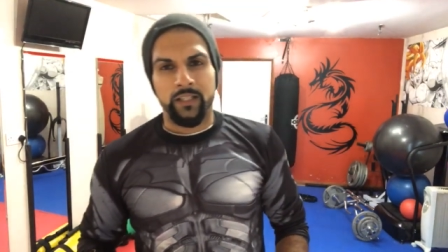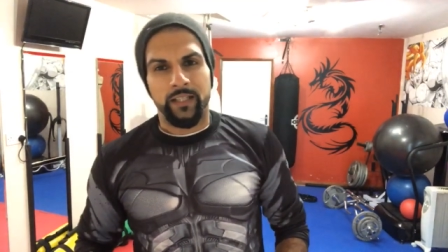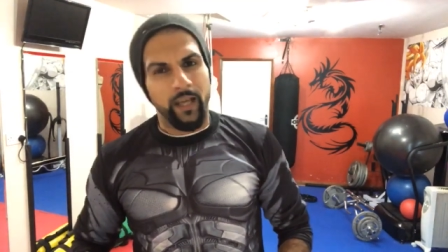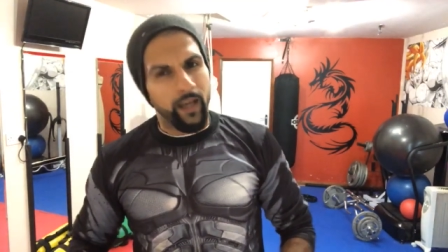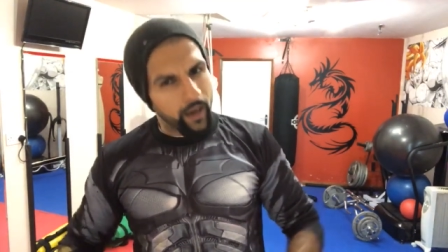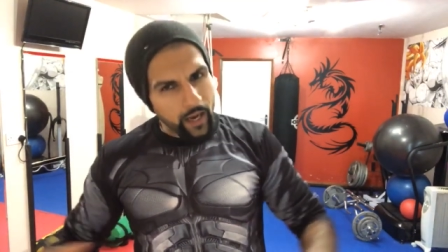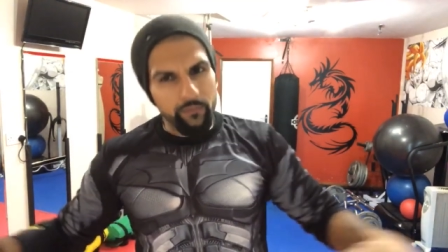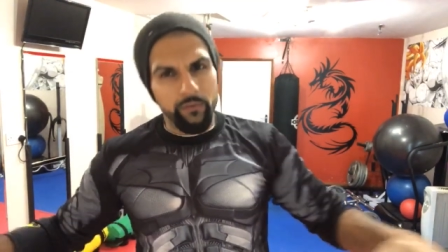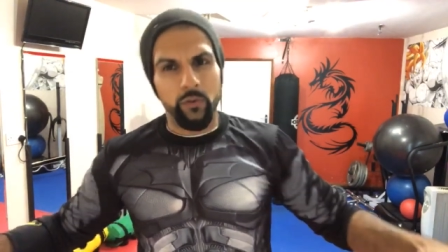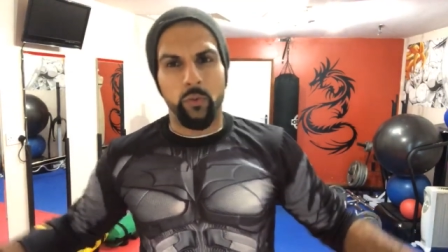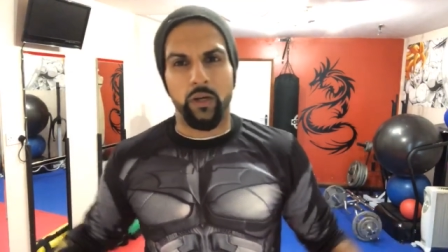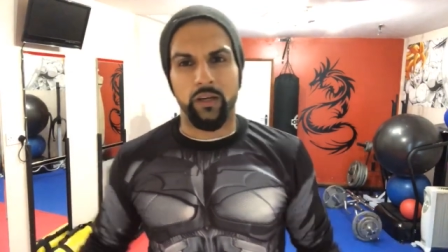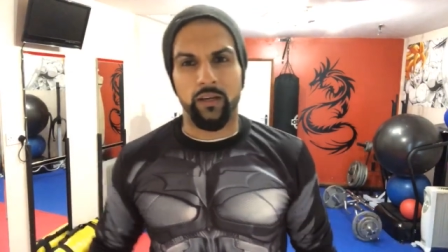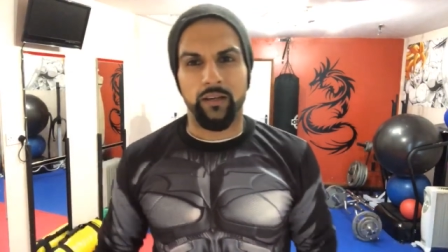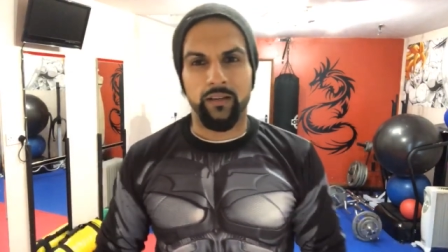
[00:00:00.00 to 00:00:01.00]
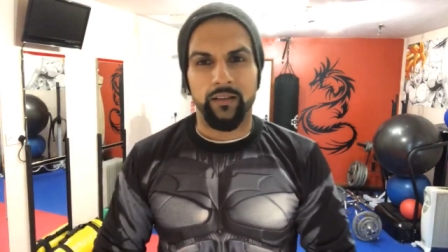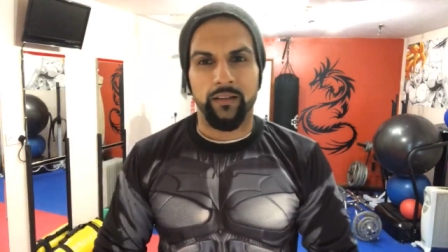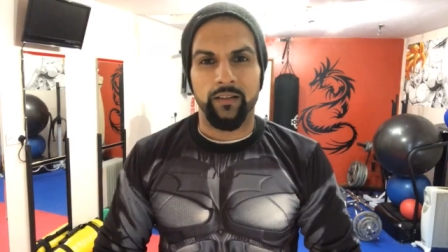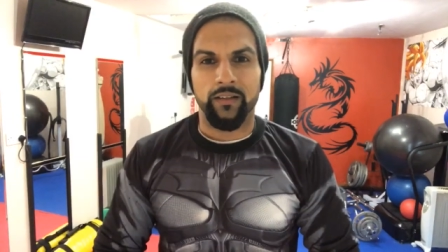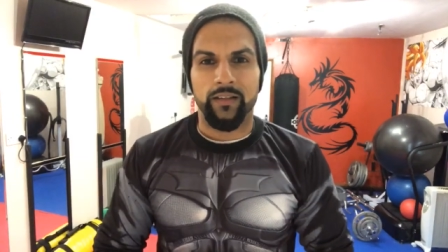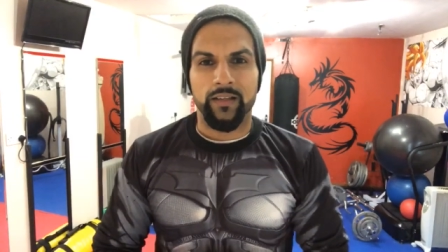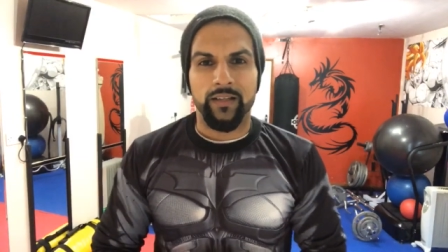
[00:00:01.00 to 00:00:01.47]
Now everyone
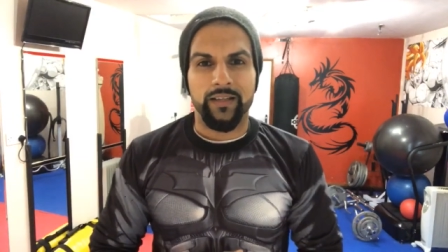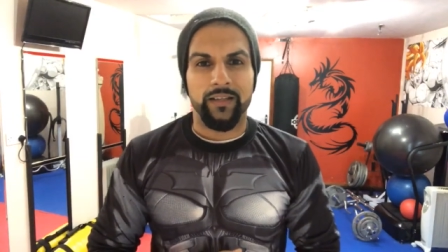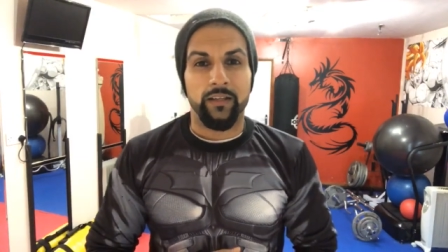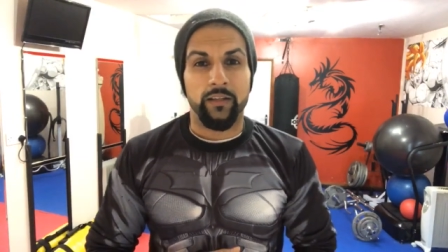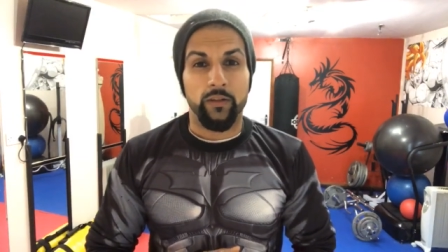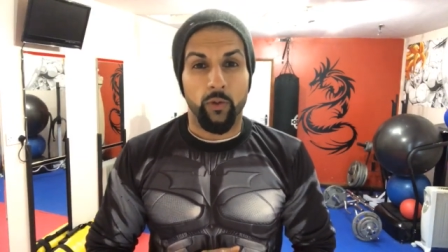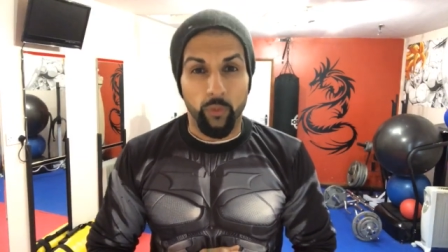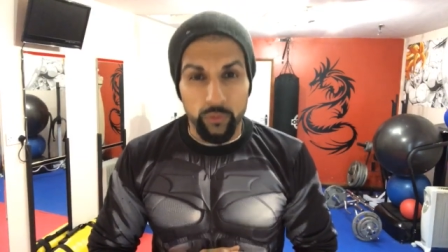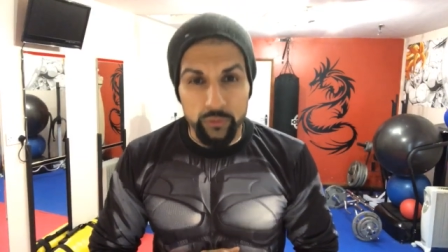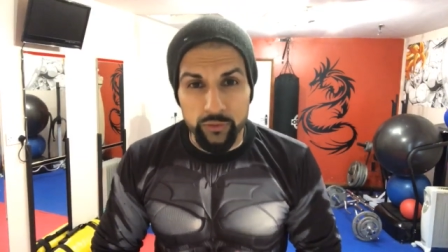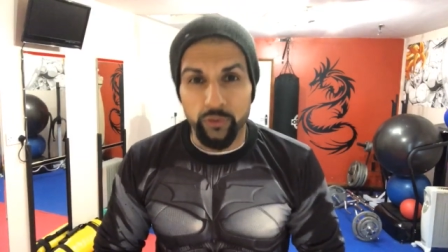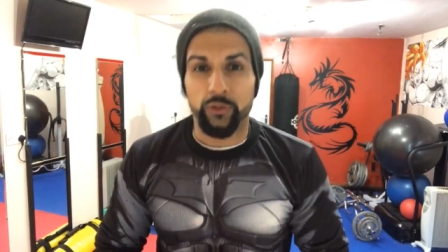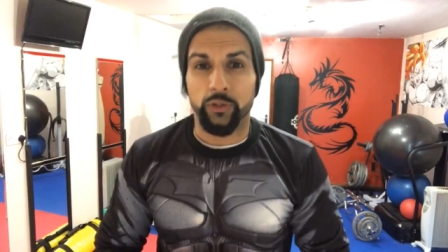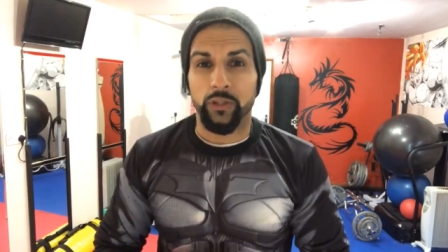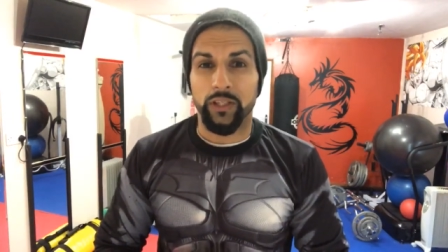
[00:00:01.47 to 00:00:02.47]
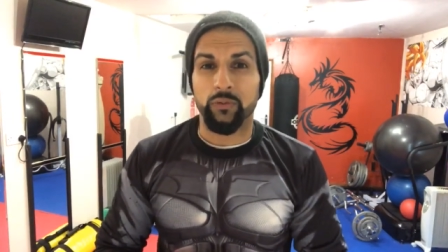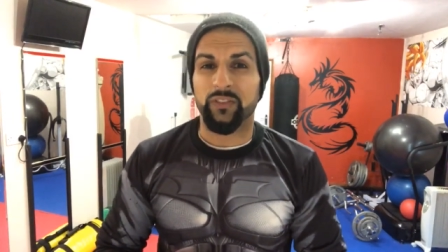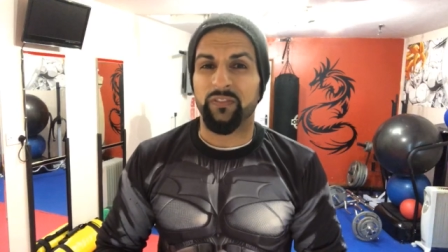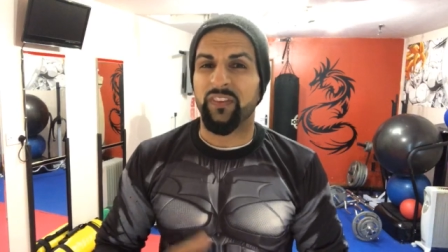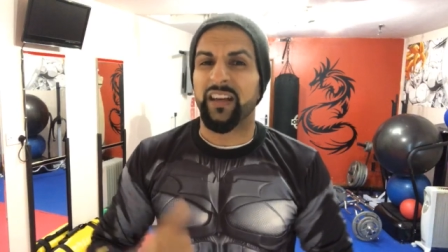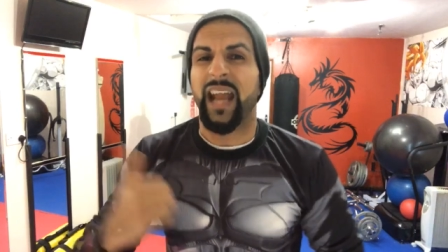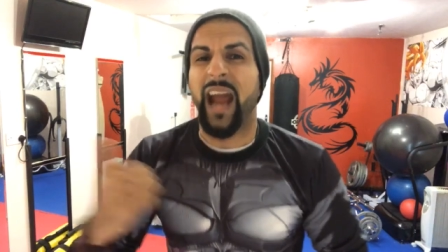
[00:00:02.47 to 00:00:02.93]
also knew he was
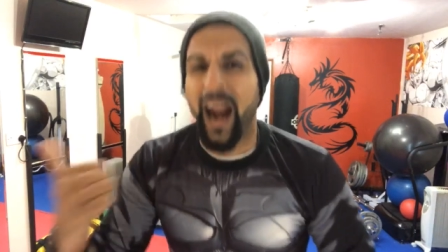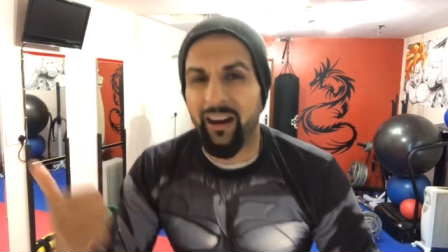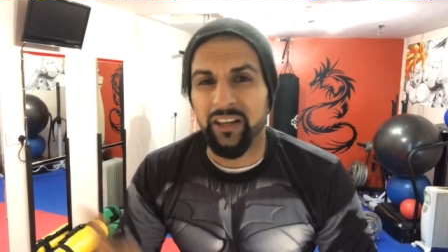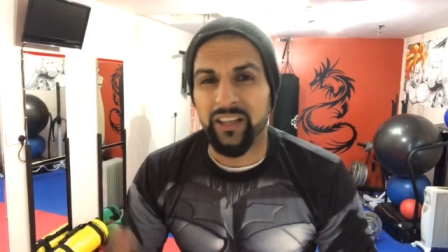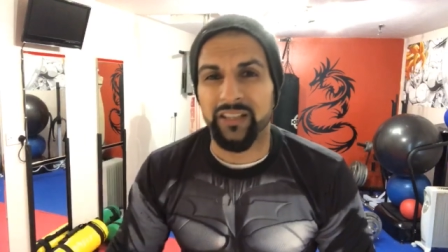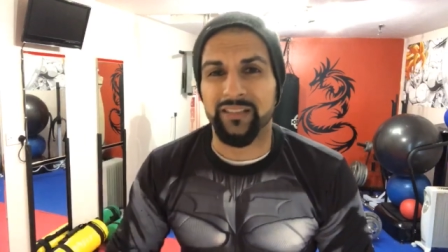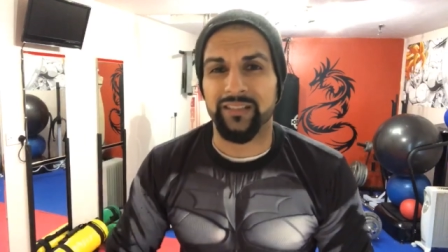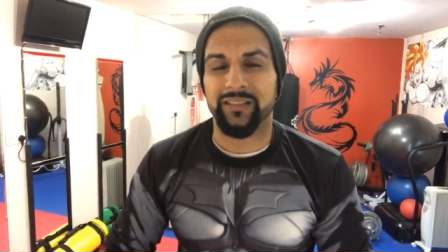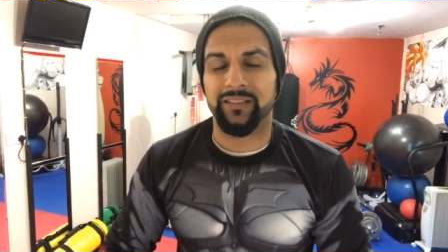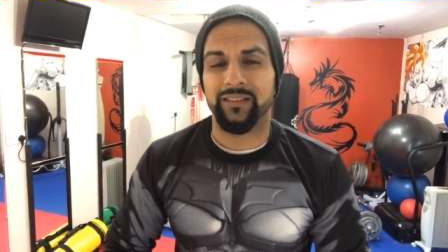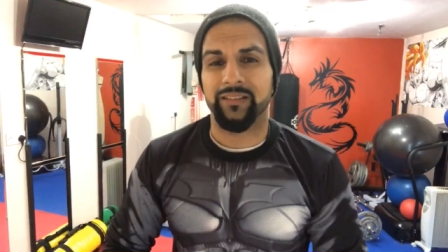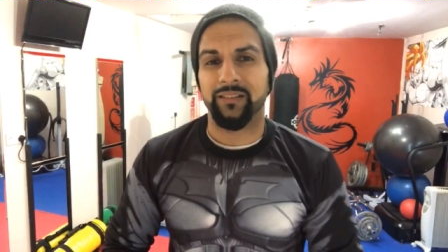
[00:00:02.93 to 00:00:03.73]
very arrogant